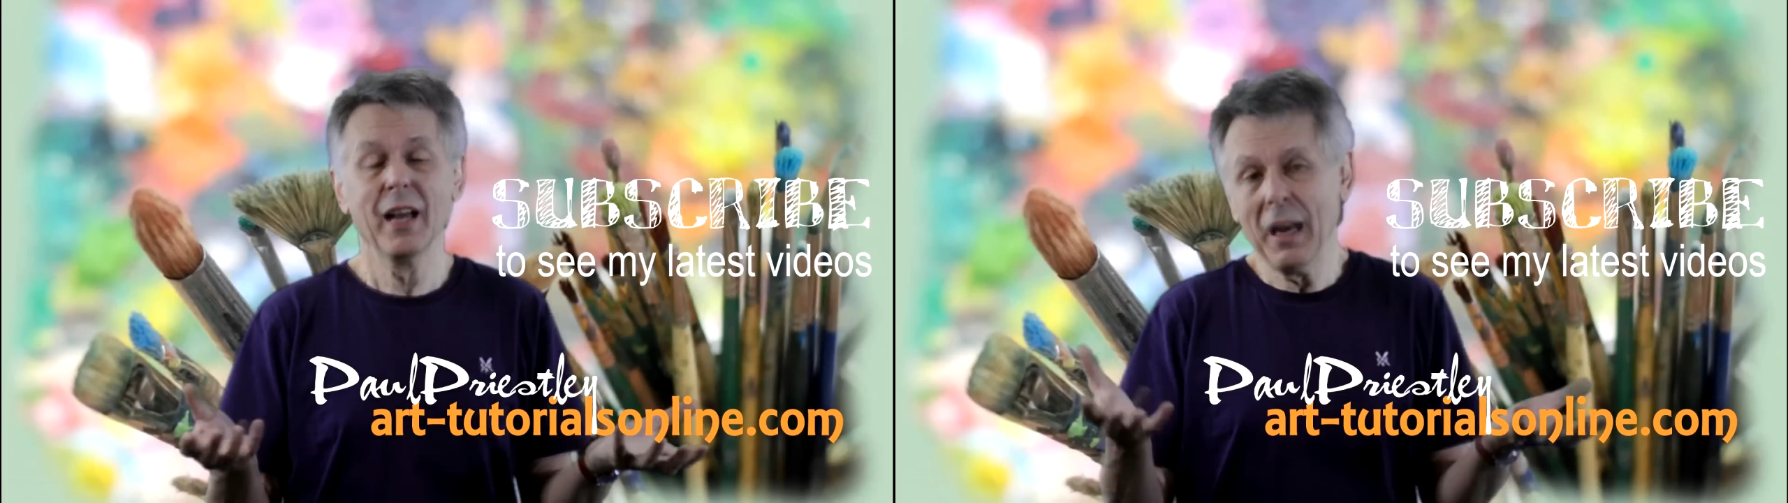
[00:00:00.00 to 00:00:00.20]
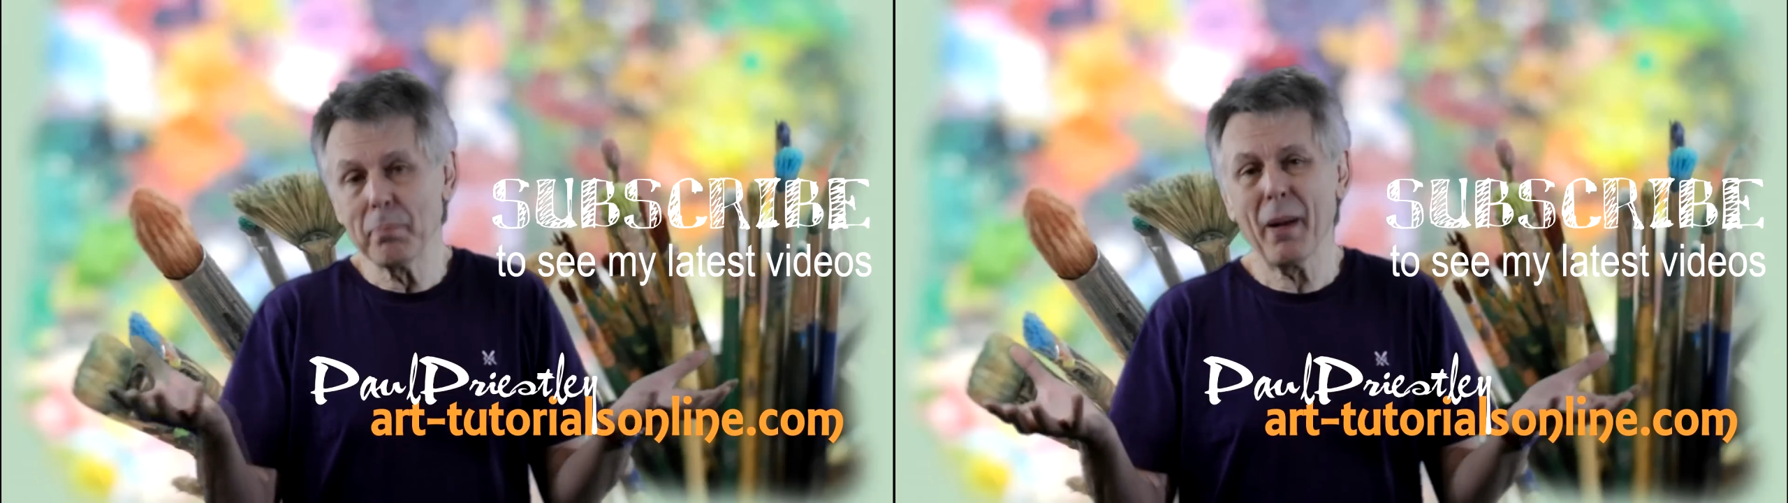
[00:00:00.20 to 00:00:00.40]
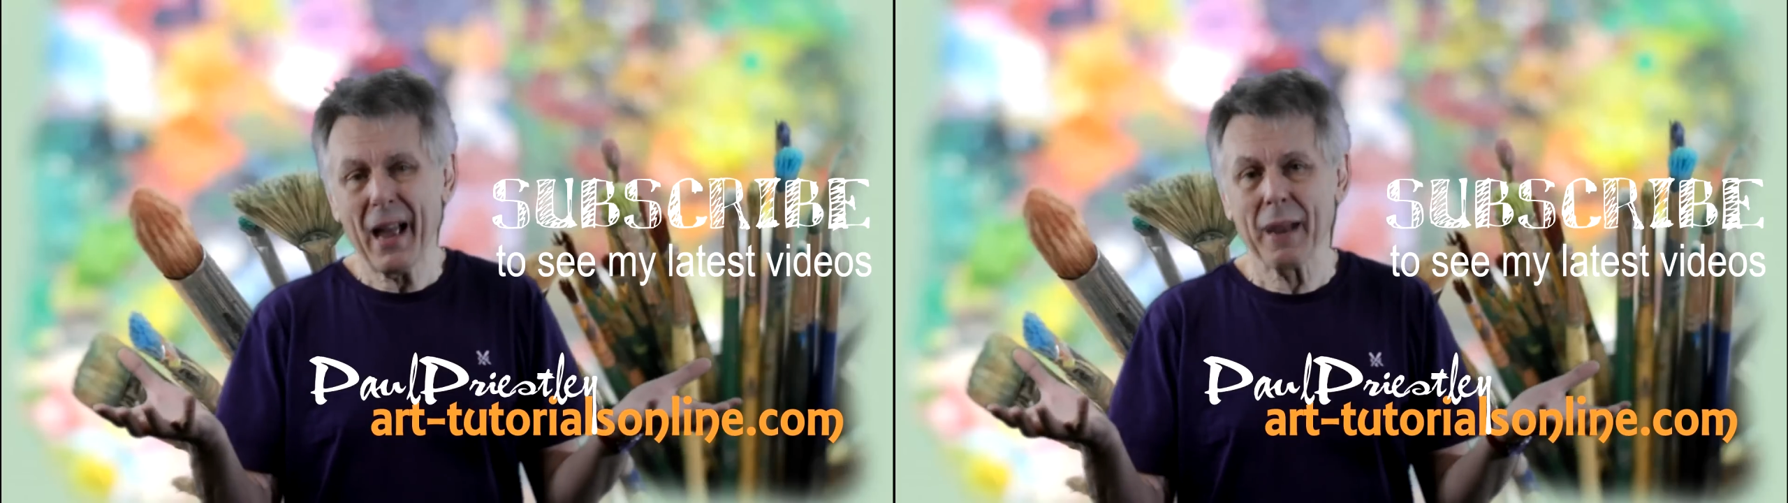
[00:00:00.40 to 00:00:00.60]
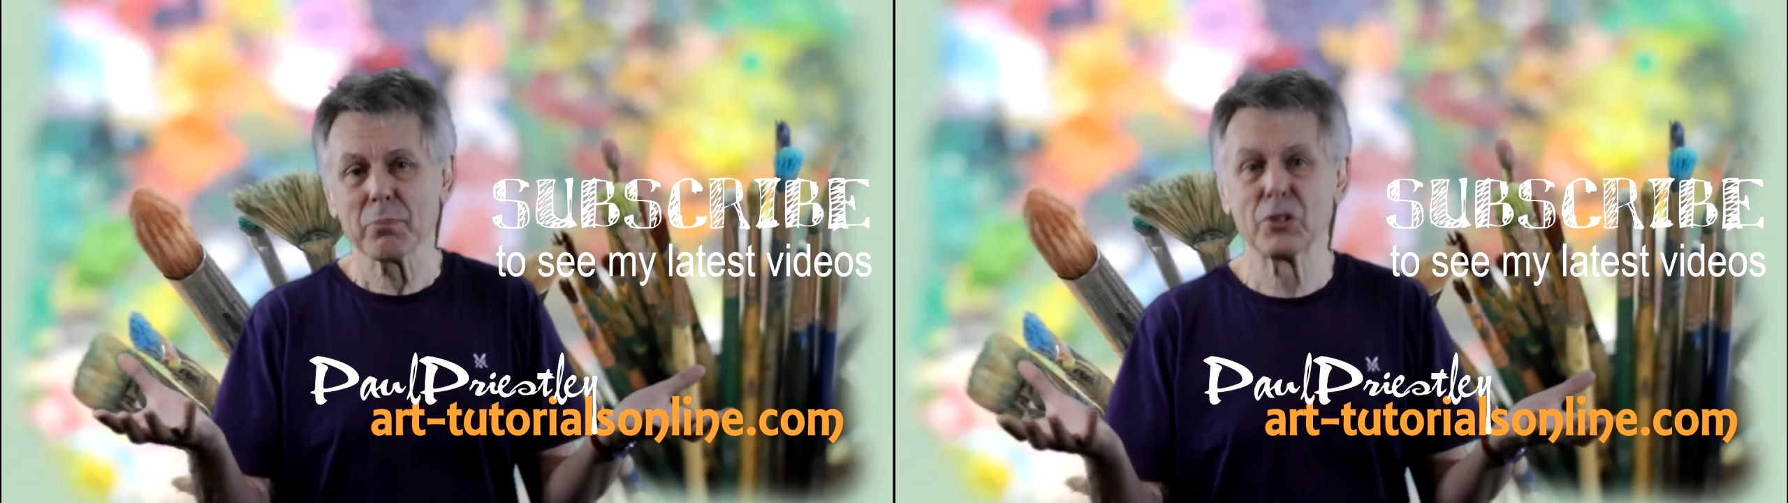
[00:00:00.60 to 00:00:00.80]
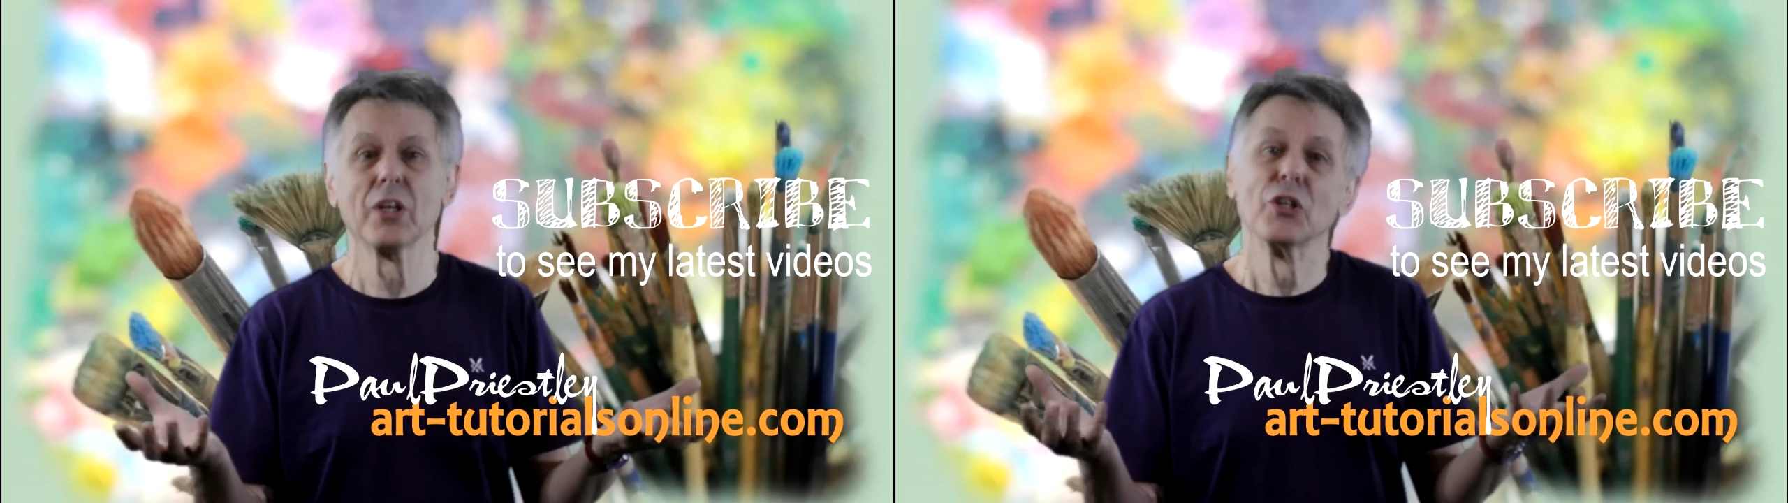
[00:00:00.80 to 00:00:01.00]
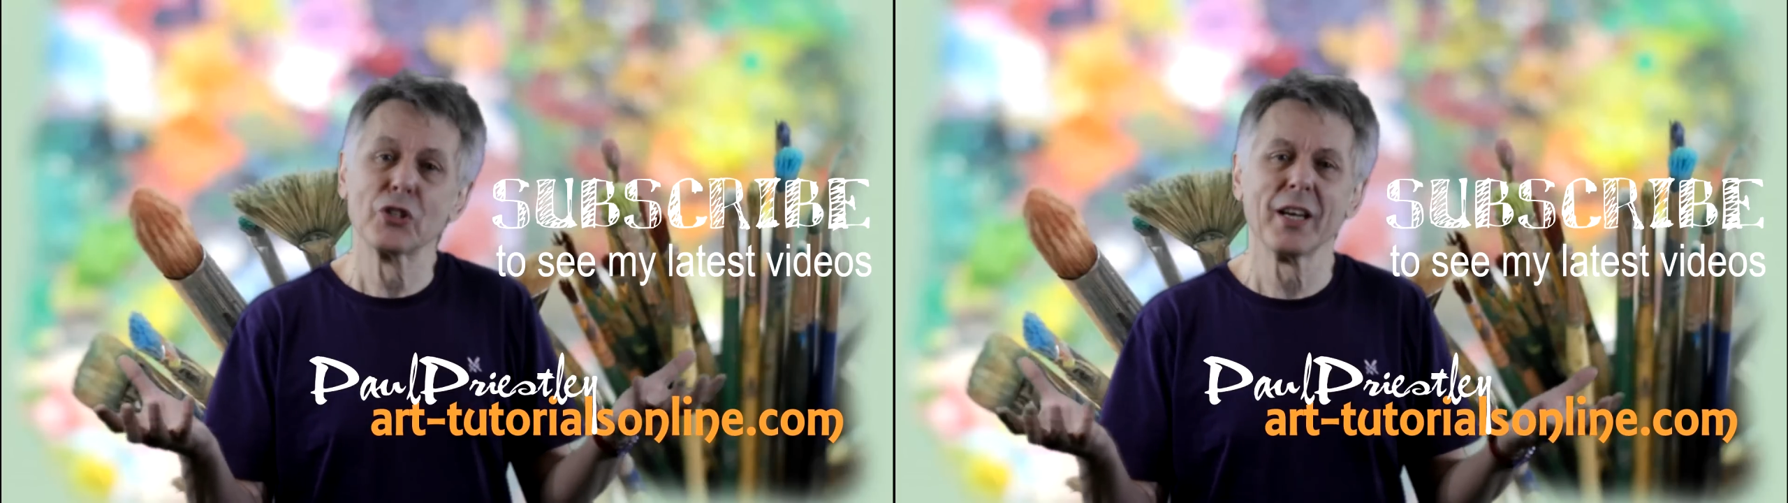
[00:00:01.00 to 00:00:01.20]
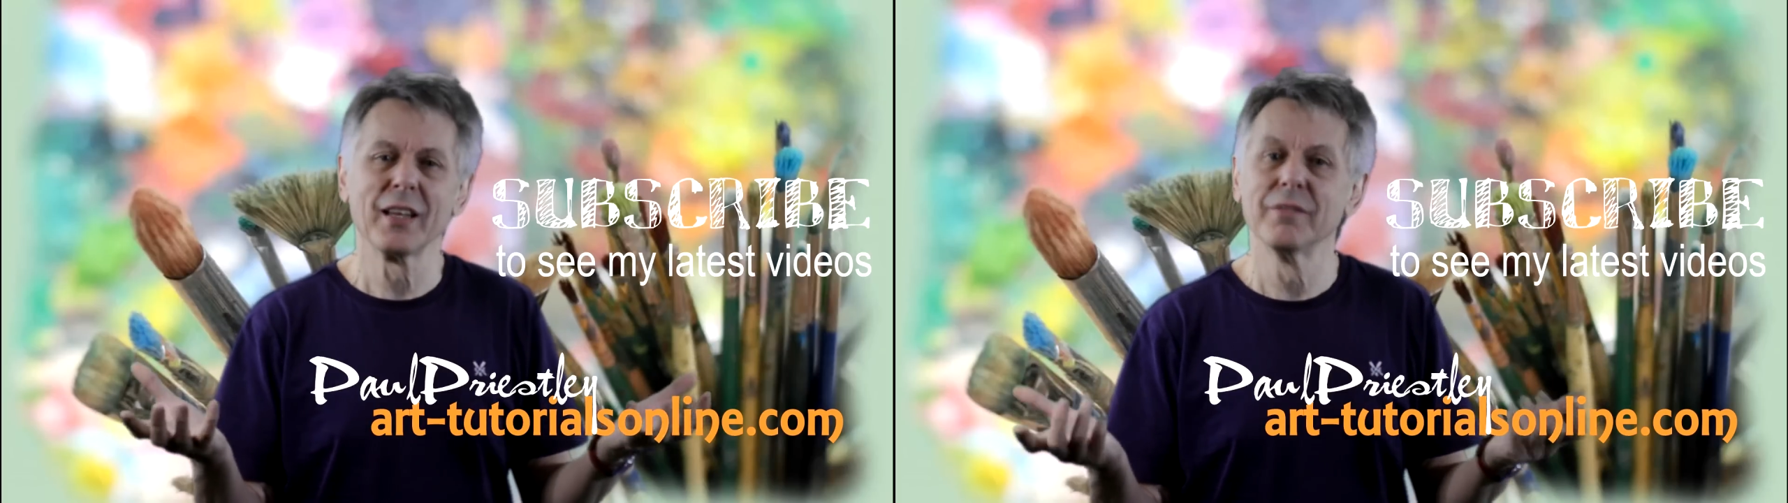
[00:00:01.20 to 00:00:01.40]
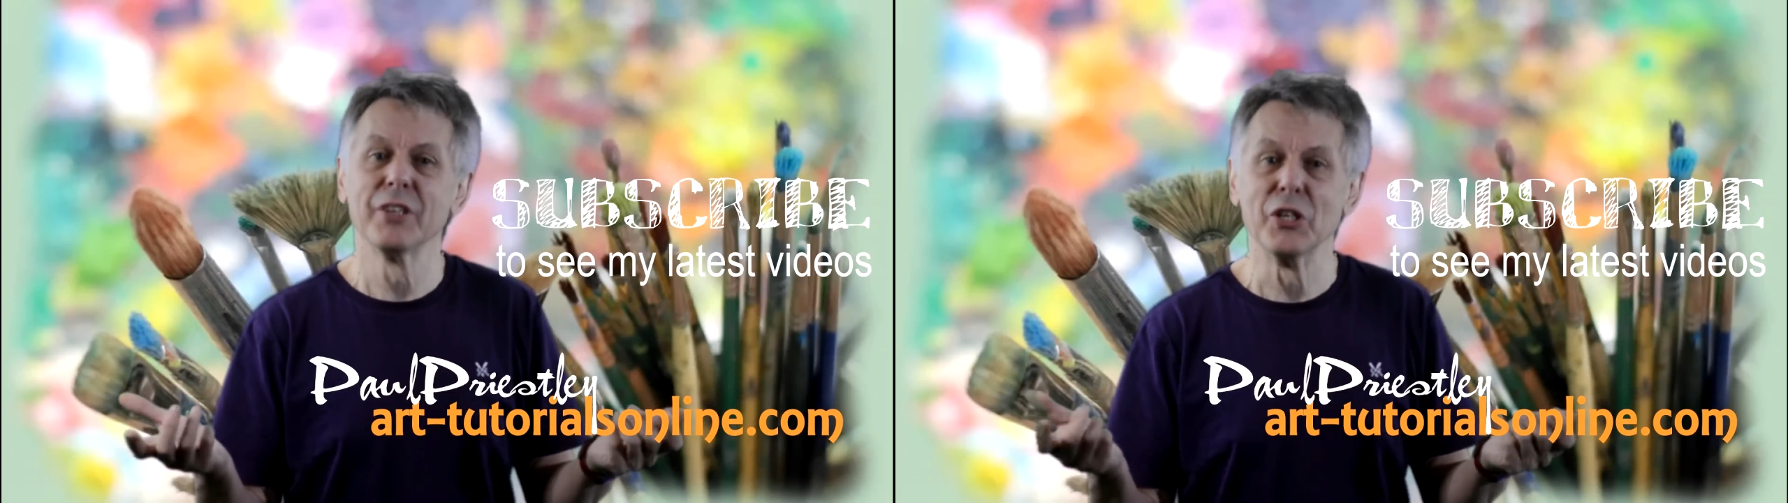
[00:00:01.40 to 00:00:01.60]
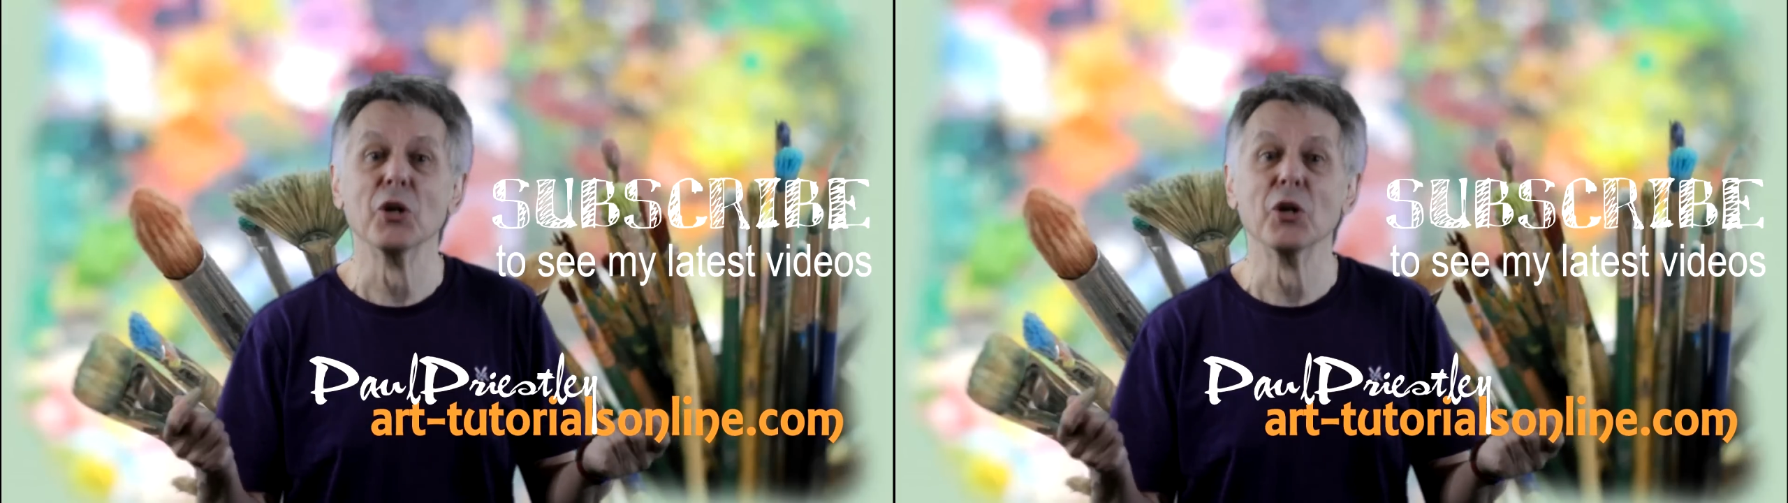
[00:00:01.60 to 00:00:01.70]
and perhaps share the video